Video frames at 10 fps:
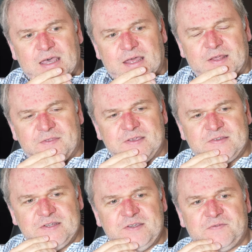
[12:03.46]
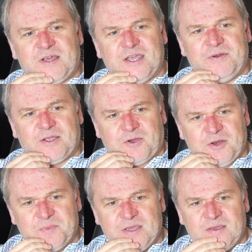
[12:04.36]
and I think City Flyer
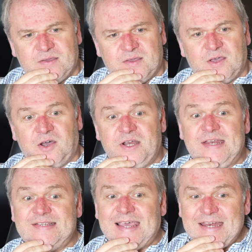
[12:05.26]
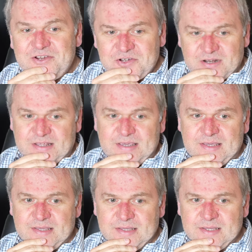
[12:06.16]
Economy, unintentionally,
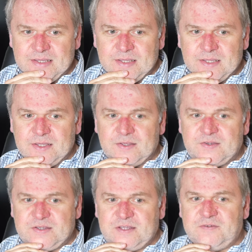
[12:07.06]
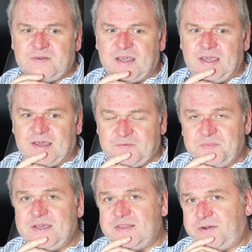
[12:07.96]
City Flyer have
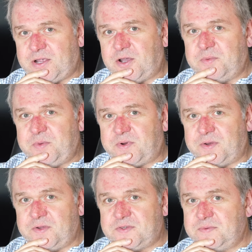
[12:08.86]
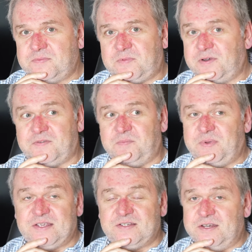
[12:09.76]
made their economy product one of the
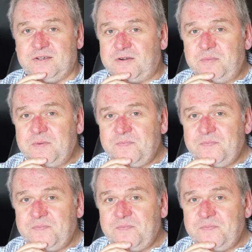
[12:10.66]
best in Europe.